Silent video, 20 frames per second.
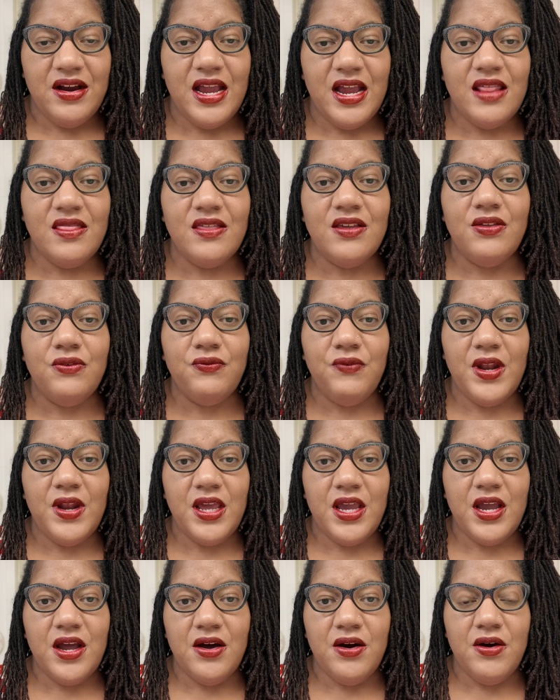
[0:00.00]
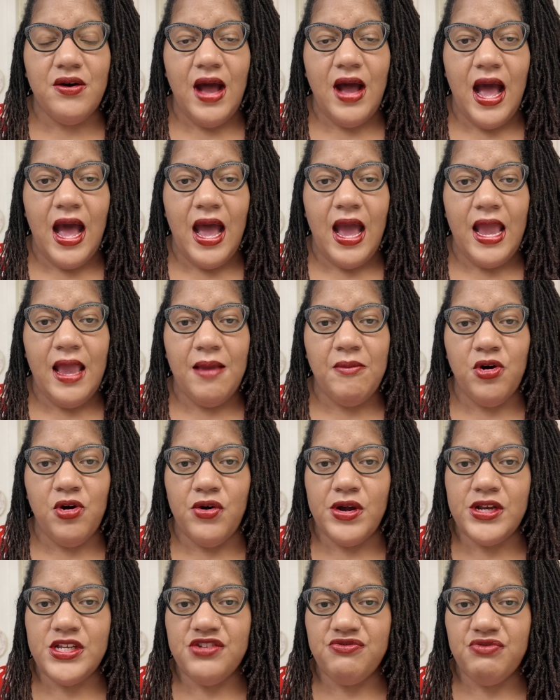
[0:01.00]
In this video, I am
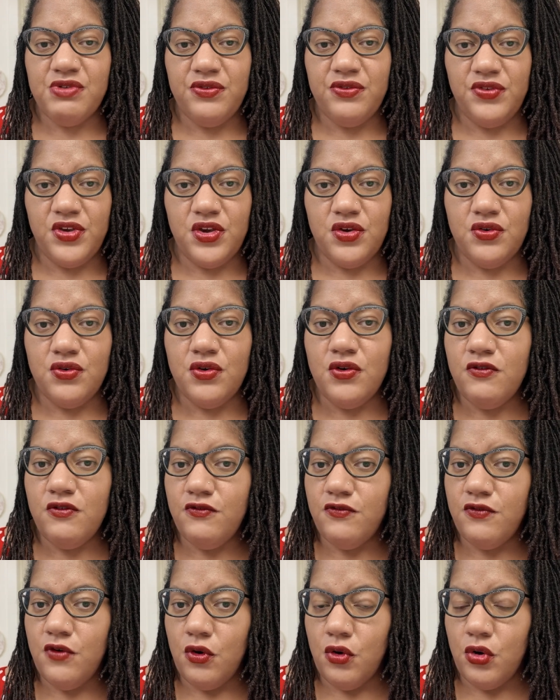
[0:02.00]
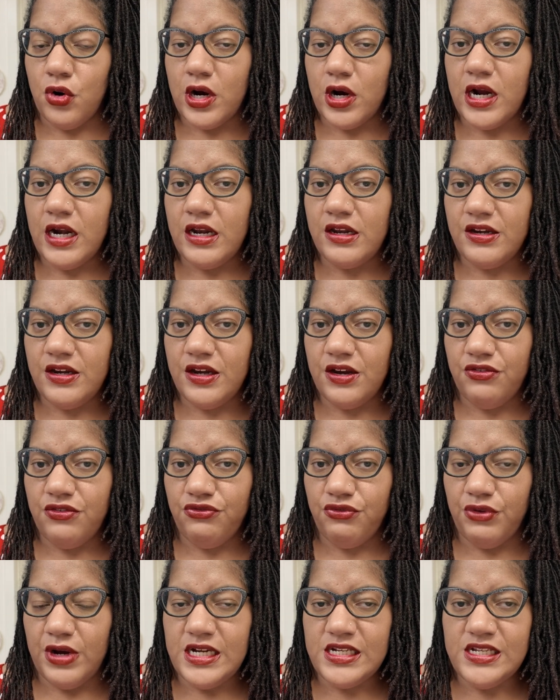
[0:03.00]
going to review 4
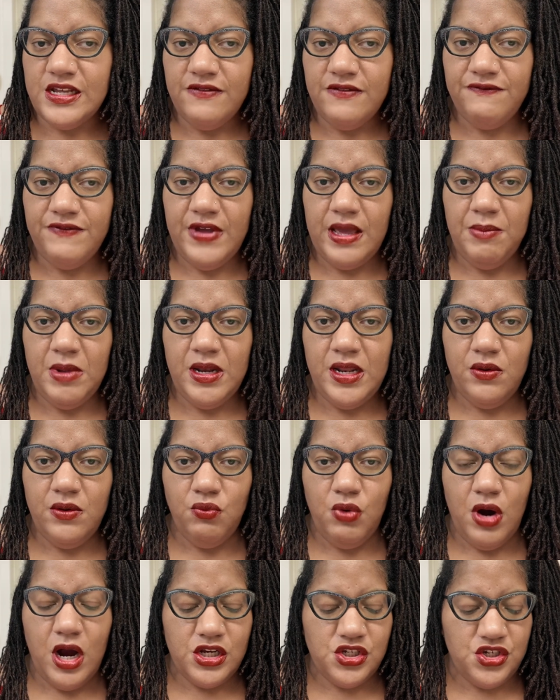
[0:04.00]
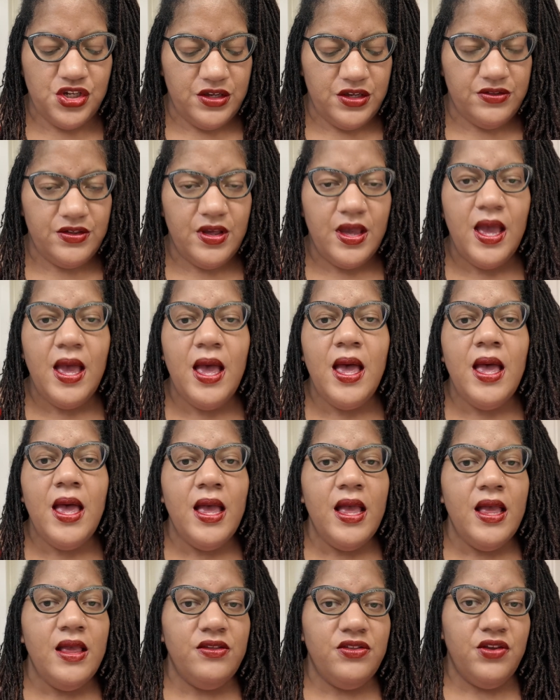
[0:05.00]
different feminine washes.
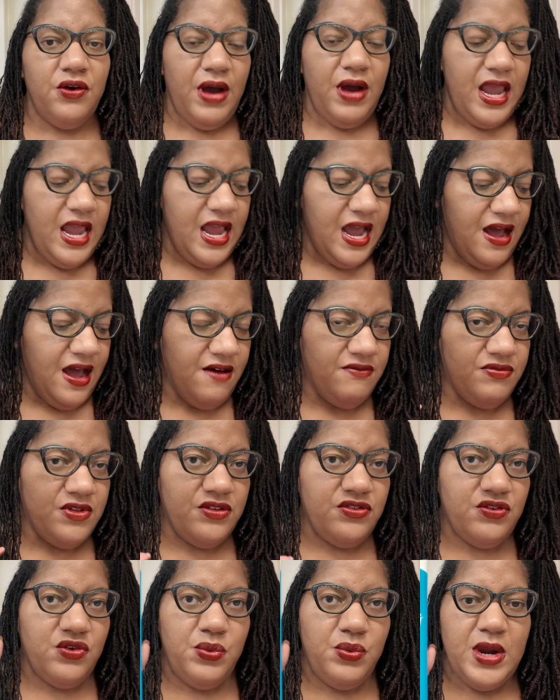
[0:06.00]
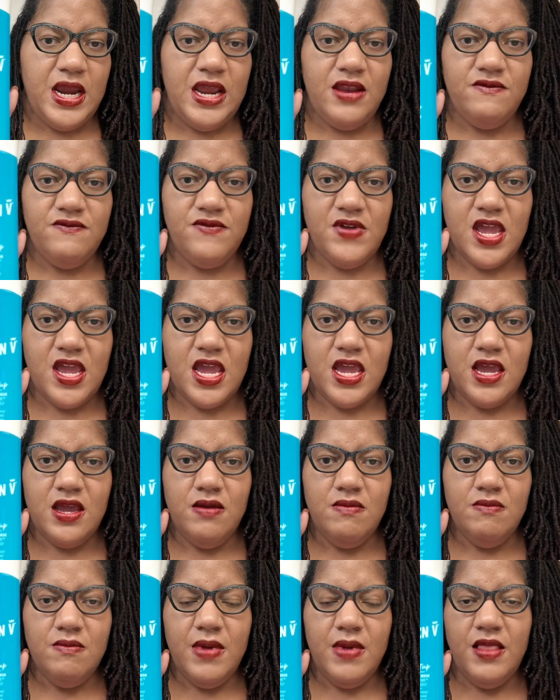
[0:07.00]
So I have this Queen V.